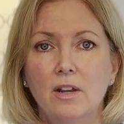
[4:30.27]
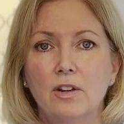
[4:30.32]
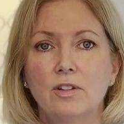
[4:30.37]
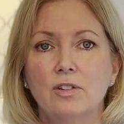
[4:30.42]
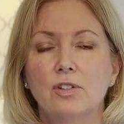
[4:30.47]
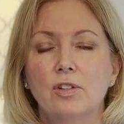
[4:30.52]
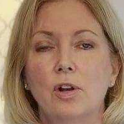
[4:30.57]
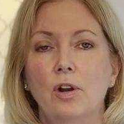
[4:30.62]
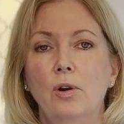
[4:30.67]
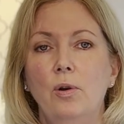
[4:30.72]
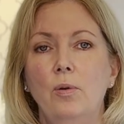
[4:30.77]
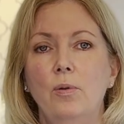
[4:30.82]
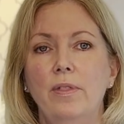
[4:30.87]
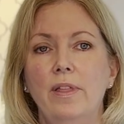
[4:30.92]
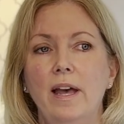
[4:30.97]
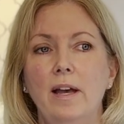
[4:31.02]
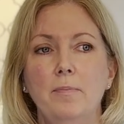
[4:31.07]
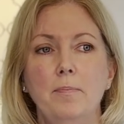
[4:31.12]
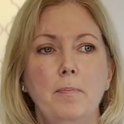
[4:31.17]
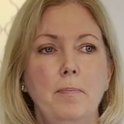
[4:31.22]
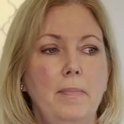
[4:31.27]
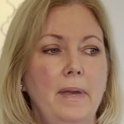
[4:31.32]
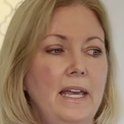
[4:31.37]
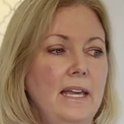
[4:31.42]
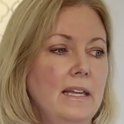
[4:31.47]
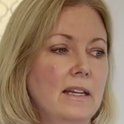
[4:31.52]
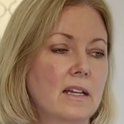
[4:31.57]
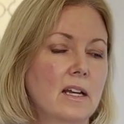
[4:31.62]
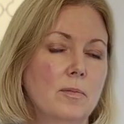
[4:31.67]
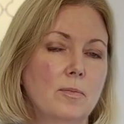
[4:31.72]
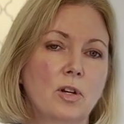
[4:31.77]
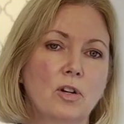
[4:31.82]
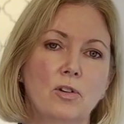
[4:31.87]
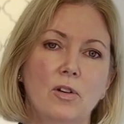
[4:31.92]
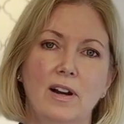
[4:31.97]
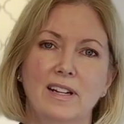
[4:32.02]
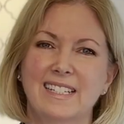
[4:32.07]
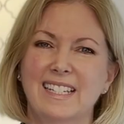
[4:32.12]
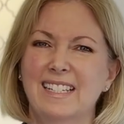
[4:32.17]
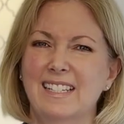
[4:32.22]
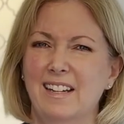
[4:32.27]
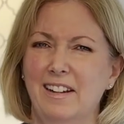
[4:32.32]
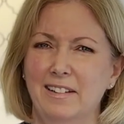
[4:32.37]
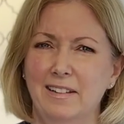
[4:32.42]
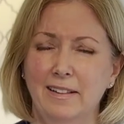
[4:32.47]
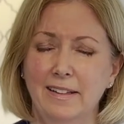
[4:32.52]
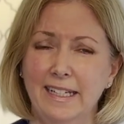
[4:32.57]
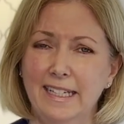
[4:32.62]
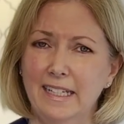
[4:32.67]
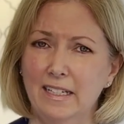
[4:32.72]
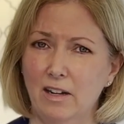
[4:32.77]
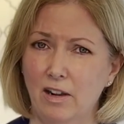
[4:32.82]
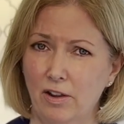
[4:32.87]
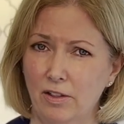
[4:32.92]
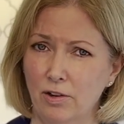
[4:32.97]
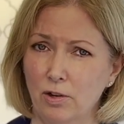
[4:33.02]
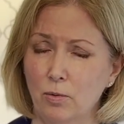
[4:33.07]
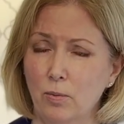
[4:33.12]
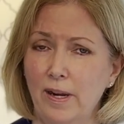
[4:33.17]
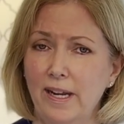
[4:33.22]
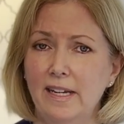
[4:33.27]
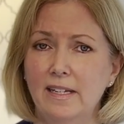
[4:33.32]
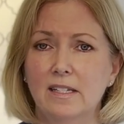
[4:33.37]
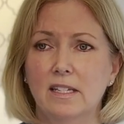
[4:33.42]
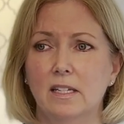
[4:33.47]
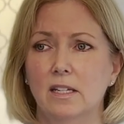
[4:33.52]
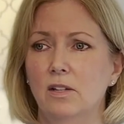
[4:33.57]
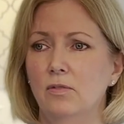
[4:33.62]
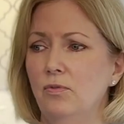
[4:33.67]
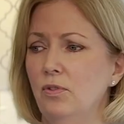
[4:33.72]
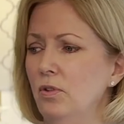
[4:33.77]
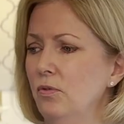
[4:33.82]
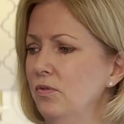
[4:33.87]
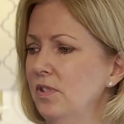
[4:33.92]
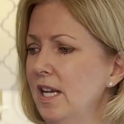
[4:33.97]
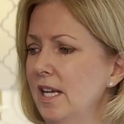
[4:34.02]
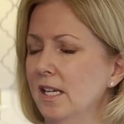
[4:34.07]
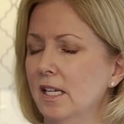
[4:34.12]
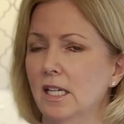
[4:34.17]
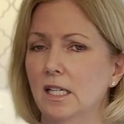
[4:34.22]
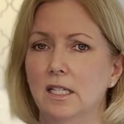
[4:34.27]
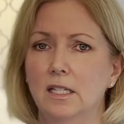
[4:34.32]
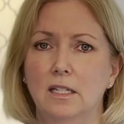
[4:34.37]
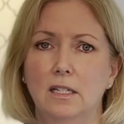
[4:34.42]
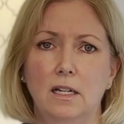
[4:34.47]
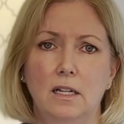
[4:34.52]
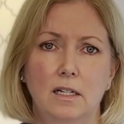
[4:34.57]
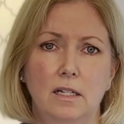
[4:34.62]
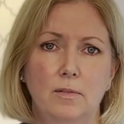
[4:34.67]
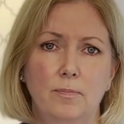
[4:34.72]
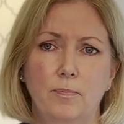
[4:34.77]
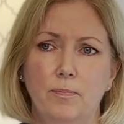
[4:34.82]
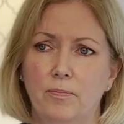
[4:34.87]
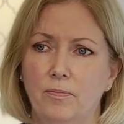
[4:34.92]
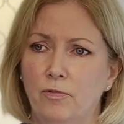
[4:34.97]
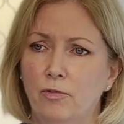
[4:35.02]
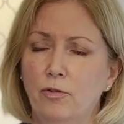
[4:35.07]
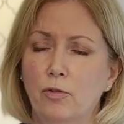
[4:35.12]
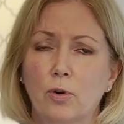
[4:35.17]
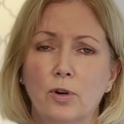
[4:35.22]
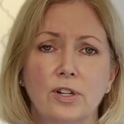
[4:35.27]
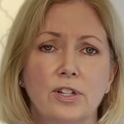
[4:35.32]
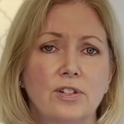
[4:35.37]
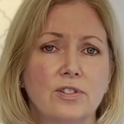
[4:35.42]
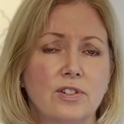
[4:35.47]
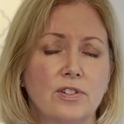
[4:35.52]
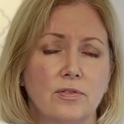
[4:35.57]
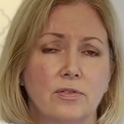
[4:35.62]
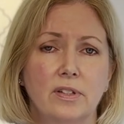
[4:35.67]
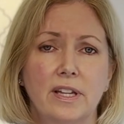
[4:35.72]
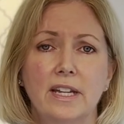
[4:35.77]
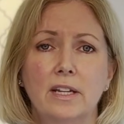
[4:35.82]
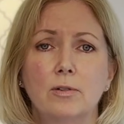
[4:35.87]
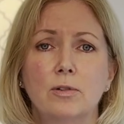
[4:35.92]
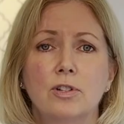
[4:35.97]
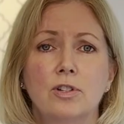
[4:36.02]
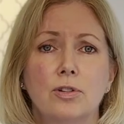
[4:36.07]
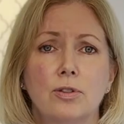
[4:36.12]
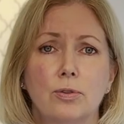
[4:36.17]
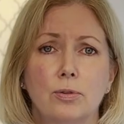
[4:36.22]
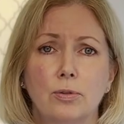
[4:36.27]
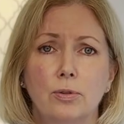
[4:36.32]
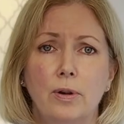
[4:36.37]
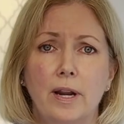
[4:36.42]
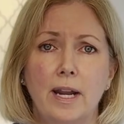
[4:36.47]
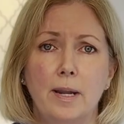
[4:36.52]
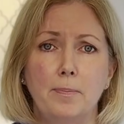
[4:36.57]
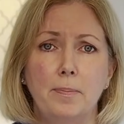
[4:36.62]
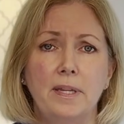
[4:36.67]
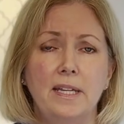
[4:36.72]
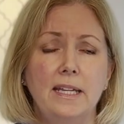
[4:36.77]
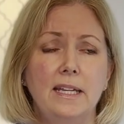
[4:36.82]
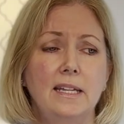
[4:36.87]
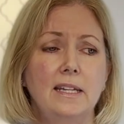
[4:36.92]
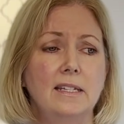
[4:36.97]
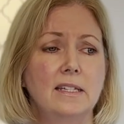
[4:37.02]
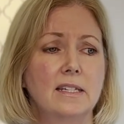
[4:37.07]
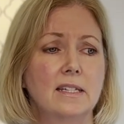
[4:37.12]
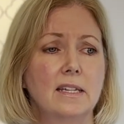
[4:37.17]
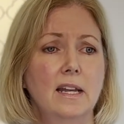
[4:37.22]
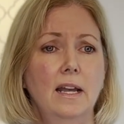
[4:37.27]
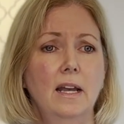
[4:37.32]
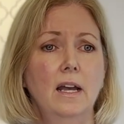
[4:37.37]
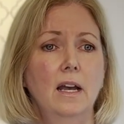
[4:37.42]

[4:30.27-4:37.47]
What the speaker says: So that may come across subtly in other ways if you've taken 4 years of language through APs,